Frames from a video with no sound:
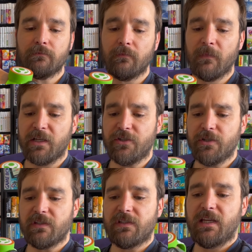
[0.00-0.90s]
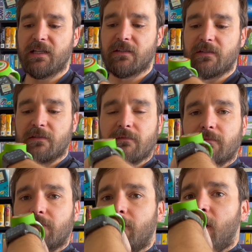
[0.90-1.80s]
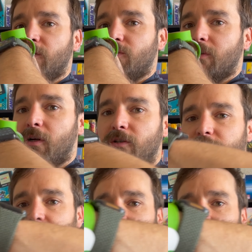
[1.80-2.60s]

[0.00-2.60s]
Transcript: As you can see, it's much larger